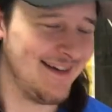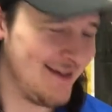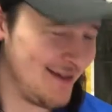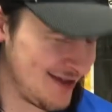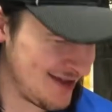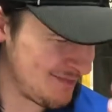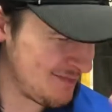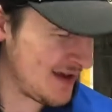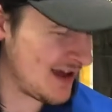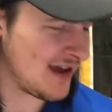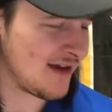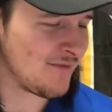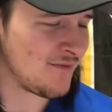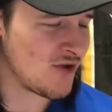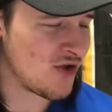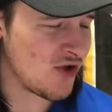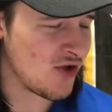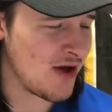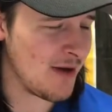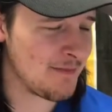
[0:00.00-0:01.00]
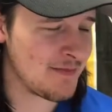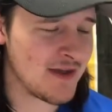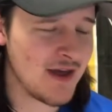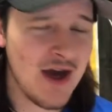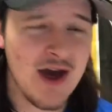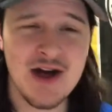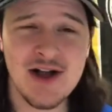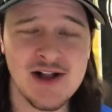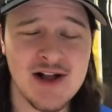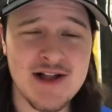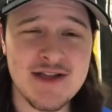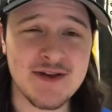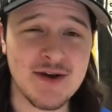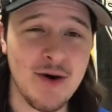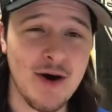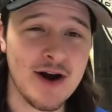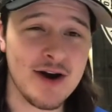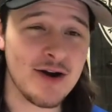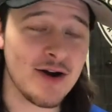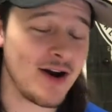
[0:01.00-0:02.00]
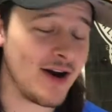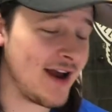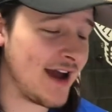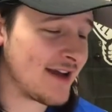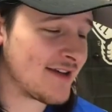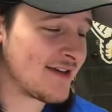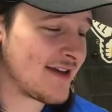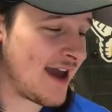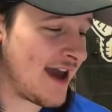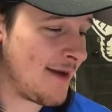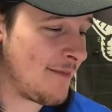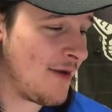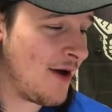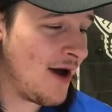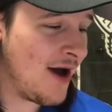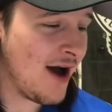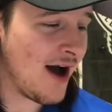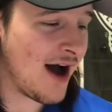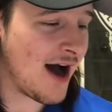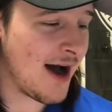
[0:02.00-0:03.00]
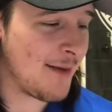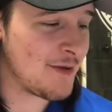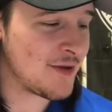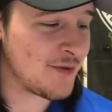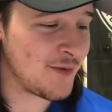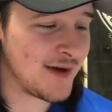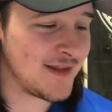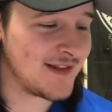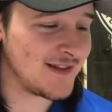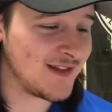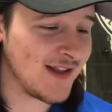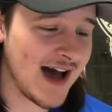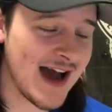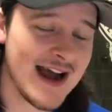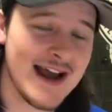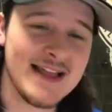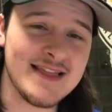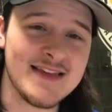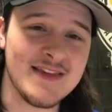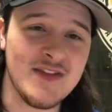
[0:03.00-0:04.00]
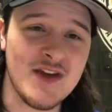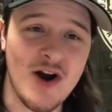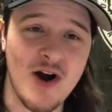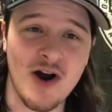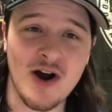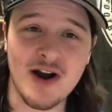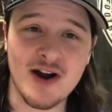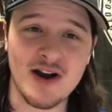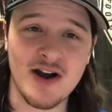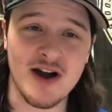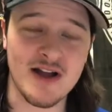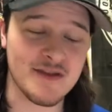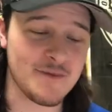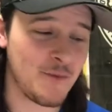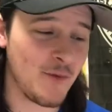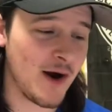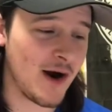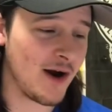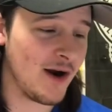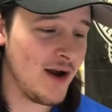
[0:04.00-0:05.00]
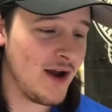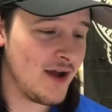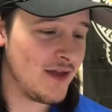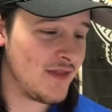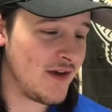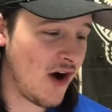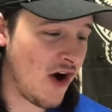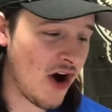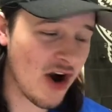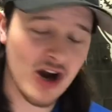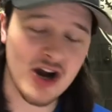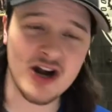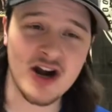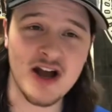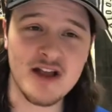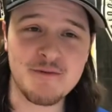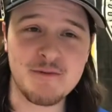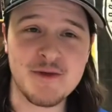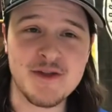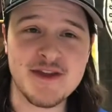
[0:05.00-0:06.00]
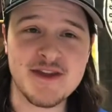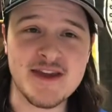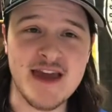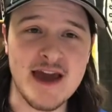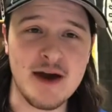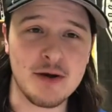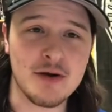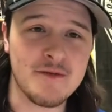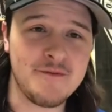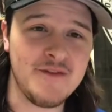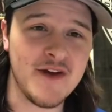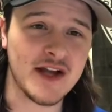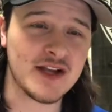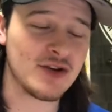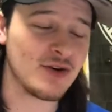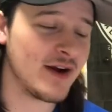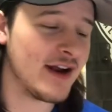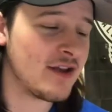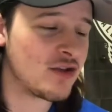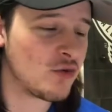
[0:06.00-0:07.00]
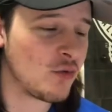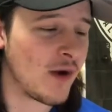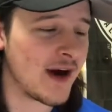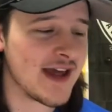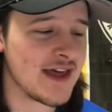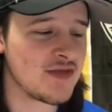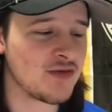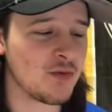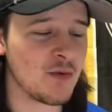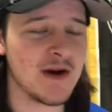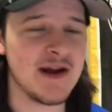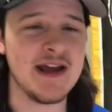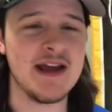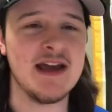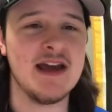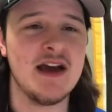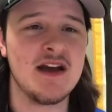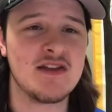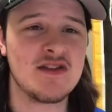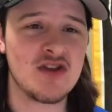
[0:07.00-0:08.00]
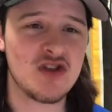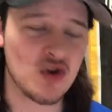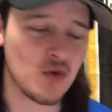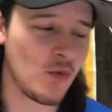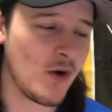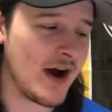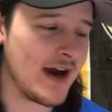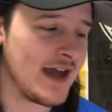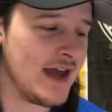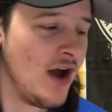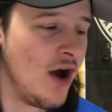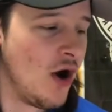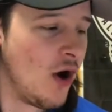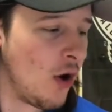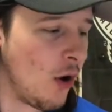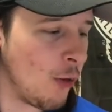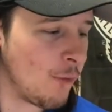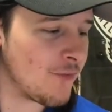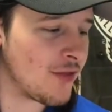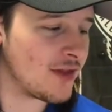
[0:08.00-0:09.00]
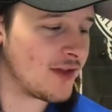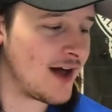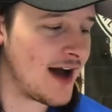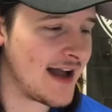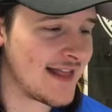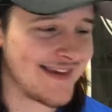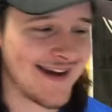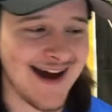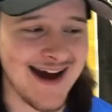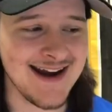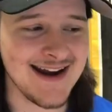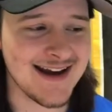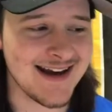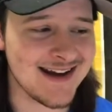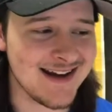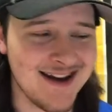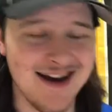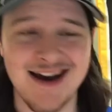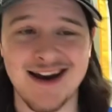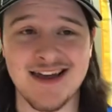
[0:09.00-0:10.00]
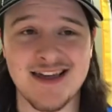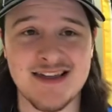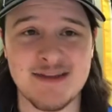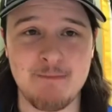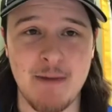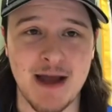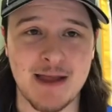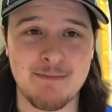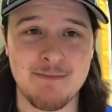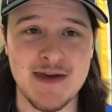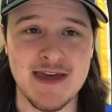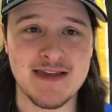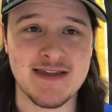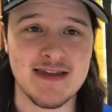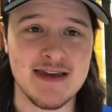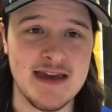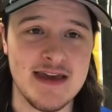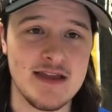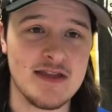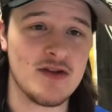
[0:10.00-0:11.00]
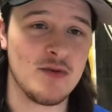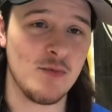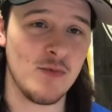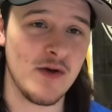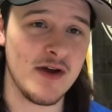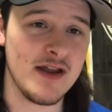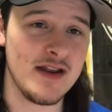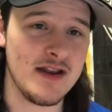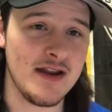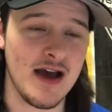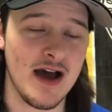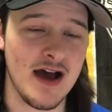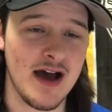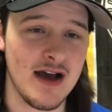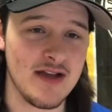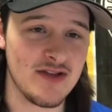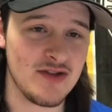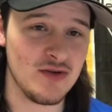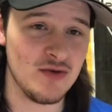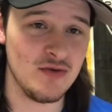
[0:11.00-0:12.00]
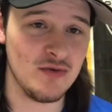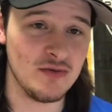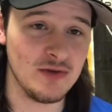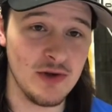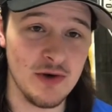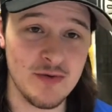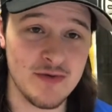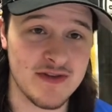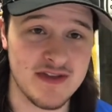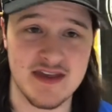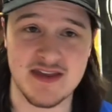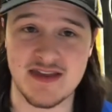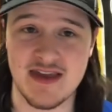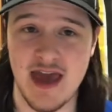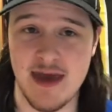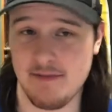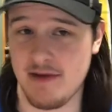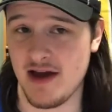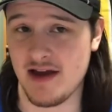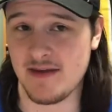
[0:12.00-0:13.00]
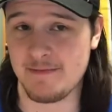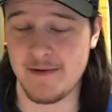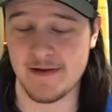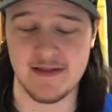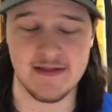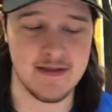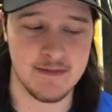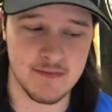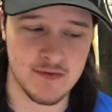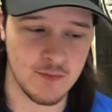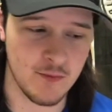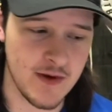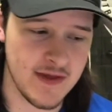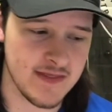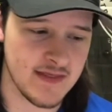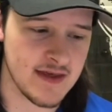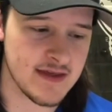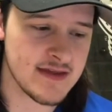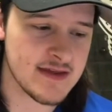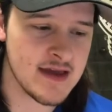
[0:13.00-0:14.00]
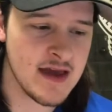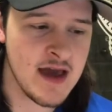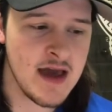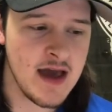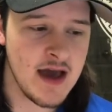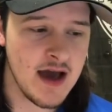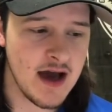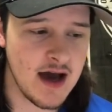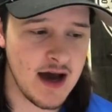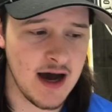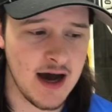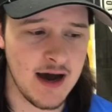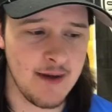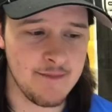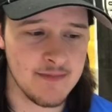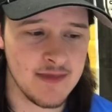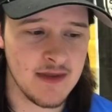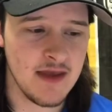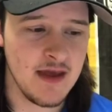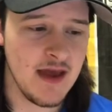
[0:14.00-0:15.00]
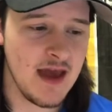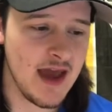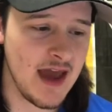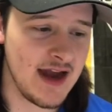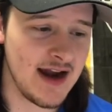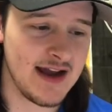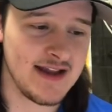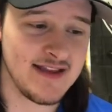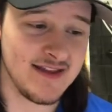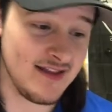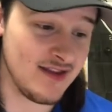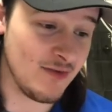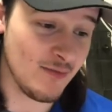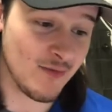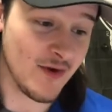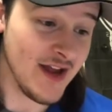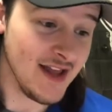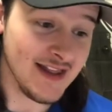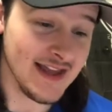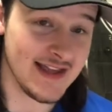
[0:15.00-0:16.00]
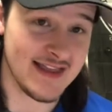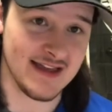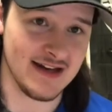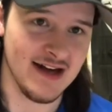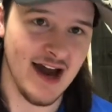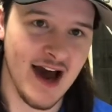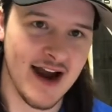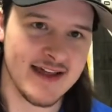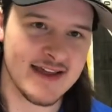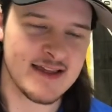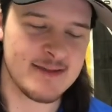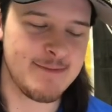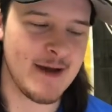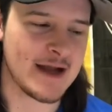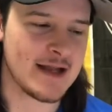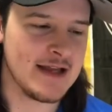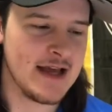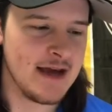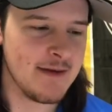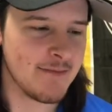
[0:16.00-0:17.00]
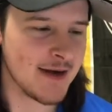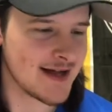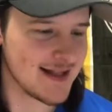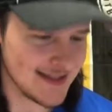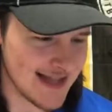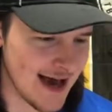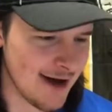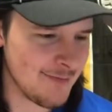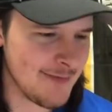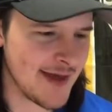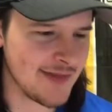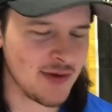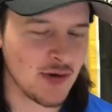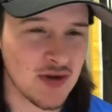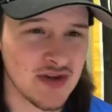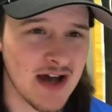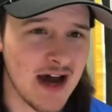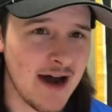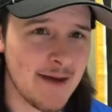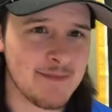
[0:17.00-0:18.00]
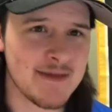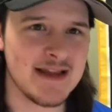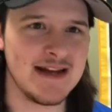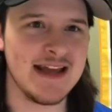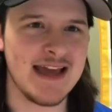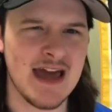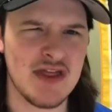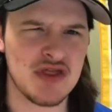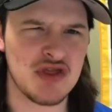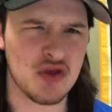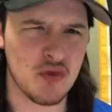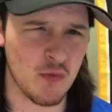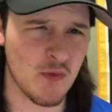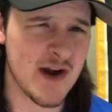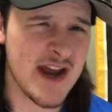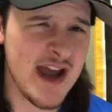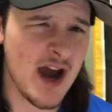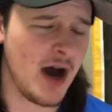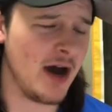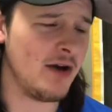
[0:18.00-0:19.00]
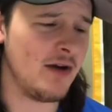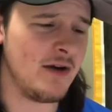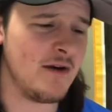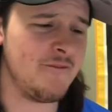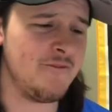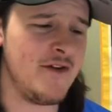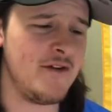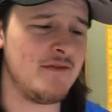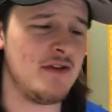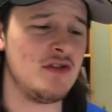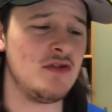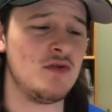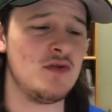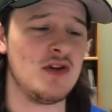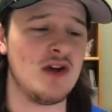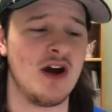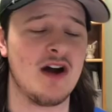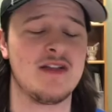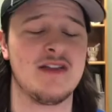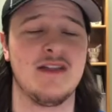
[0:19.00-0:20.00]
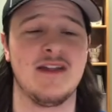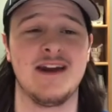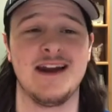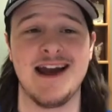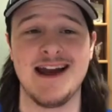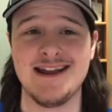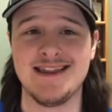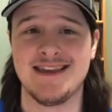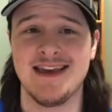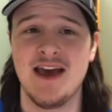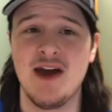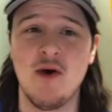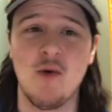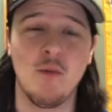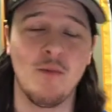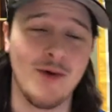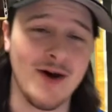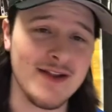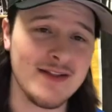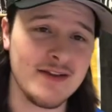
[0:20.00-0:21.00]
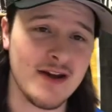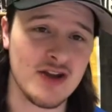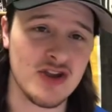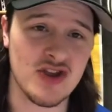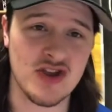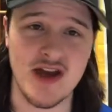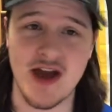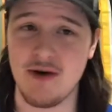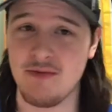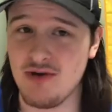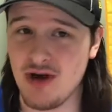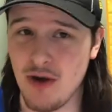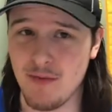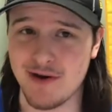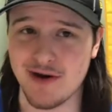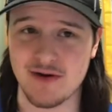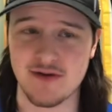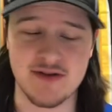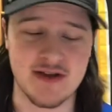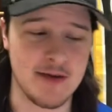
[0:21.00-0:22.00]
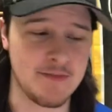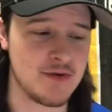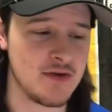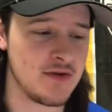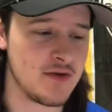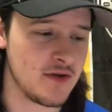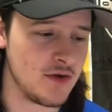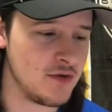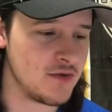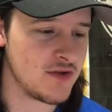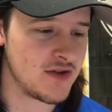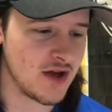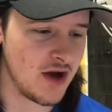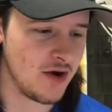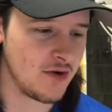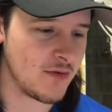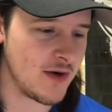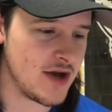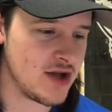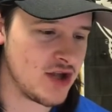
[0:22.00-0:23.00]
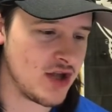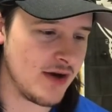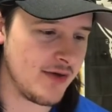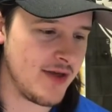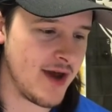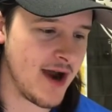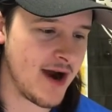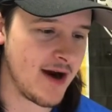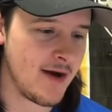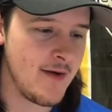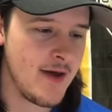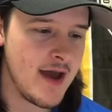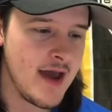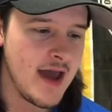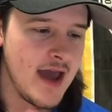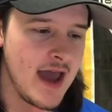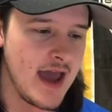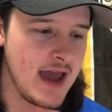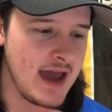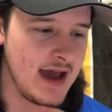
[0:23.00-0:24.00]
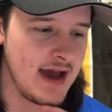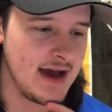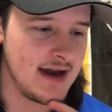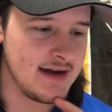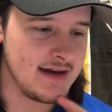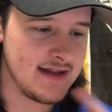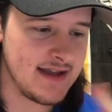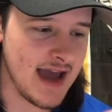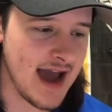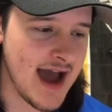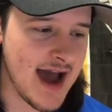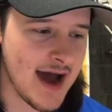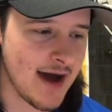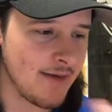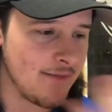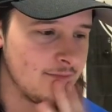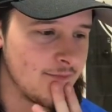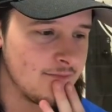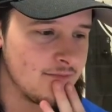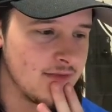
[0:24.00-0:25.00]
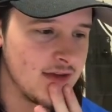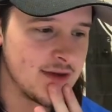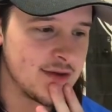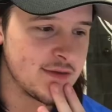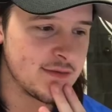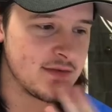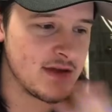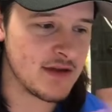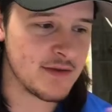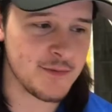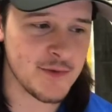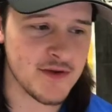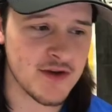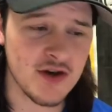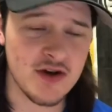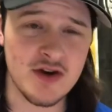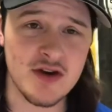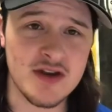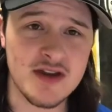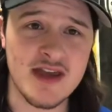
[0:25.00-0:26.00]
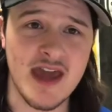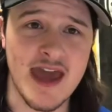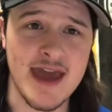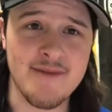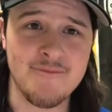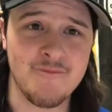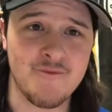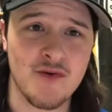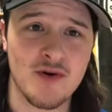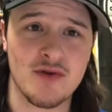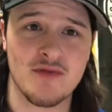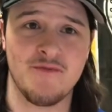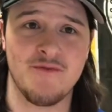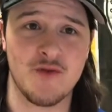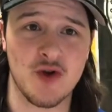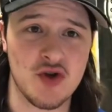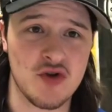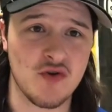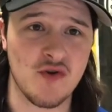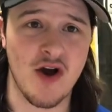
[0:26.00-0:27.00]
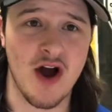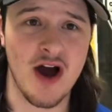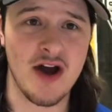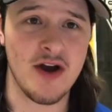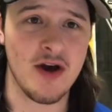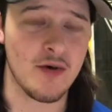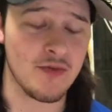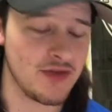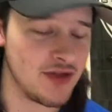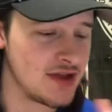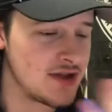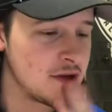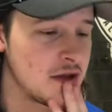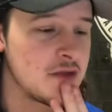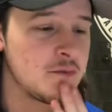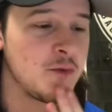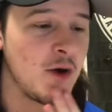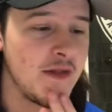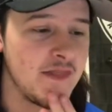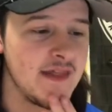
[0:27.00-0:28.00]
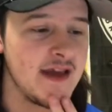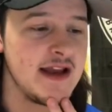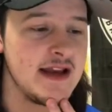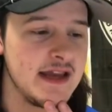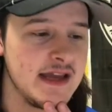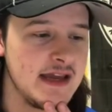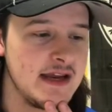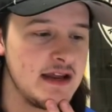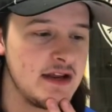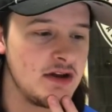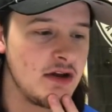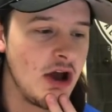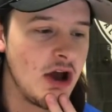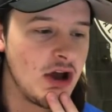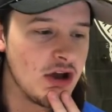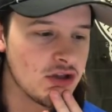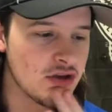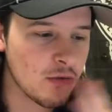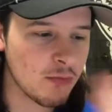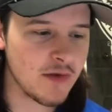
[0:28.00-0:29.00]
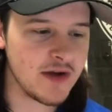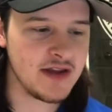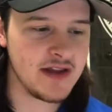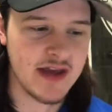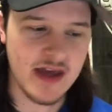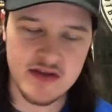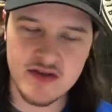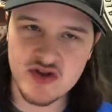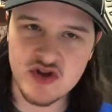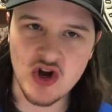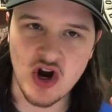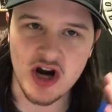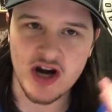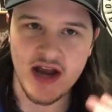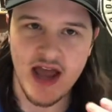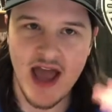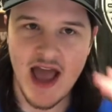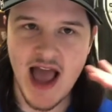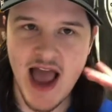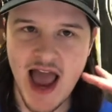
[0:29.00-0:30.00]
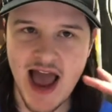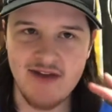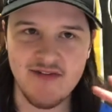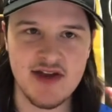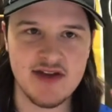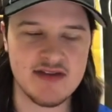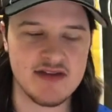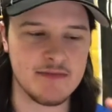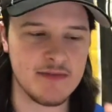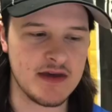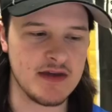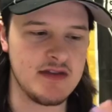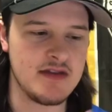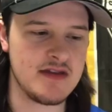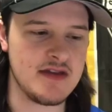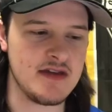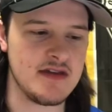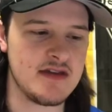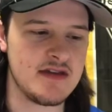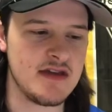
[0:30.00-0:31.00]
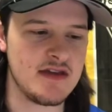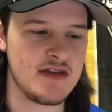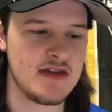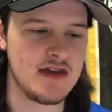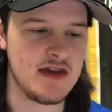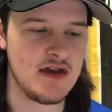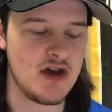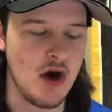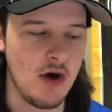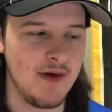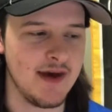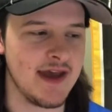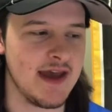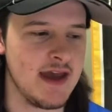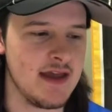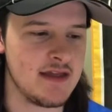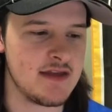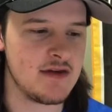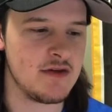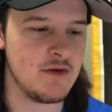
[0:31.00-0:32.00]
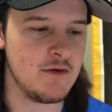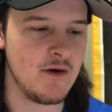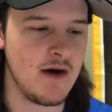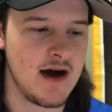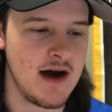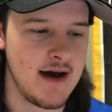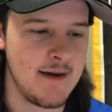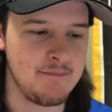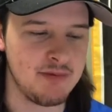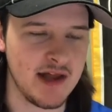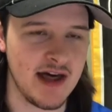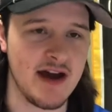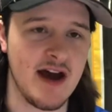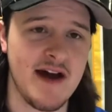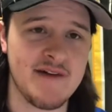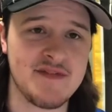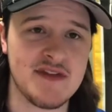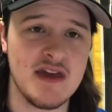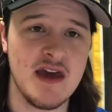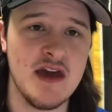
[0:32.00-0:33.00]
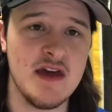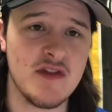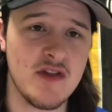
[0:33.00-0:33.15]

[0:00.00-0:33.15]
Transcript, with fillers: Speaking of ships, let's go on to our next game uh, between the Lions and the Argonauts, where the Argonauts would sail to victory twenty-three to twenty over the Lions. I did not expect B C to win, uh, to lose this game. I expected them to win this. Um, and I didn't really did not expect McLeod Bethel Thompson to get three hundred fifty-two yards in the night, one touchdown, no interceptions, so solid ratio there. And yeah, This, this was a good game for, for Toronto. This is what they needed to really start having some consistency going into uh, playoffs.